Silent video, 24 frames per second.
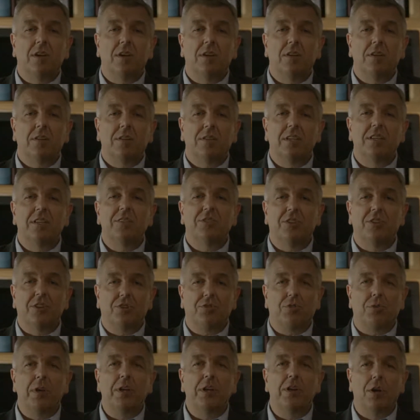to
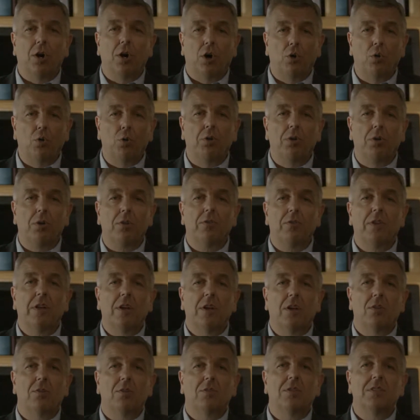trend older than other
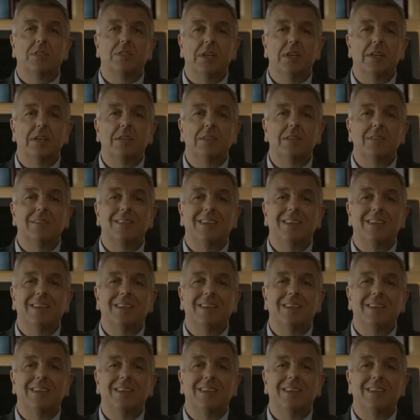cities,